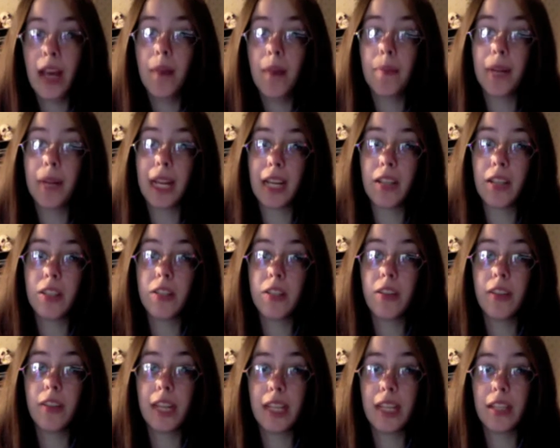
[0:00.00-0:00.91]
But I also
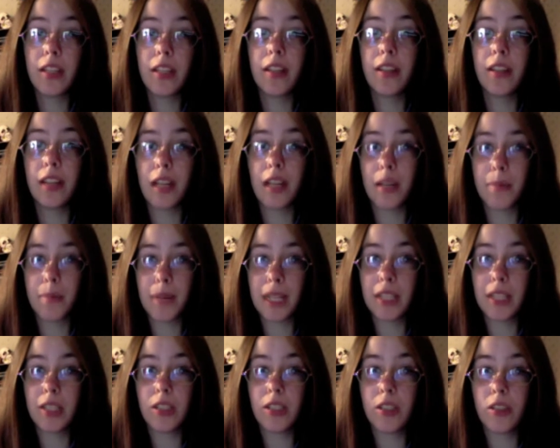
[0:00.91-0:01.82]
think
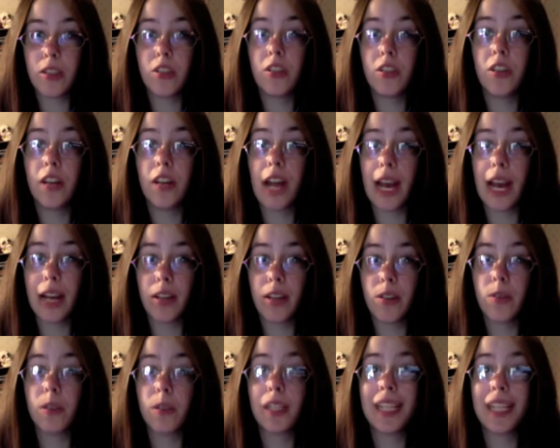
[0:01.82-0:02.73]
therapists should
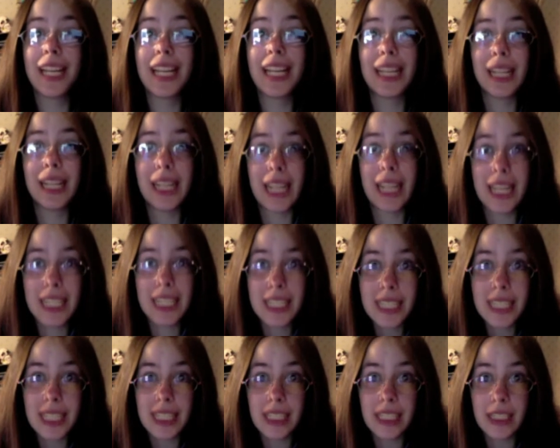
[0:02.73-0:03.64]
actually
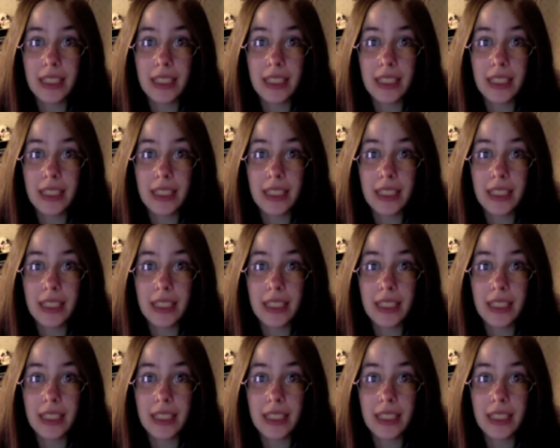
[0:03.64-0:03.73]
listen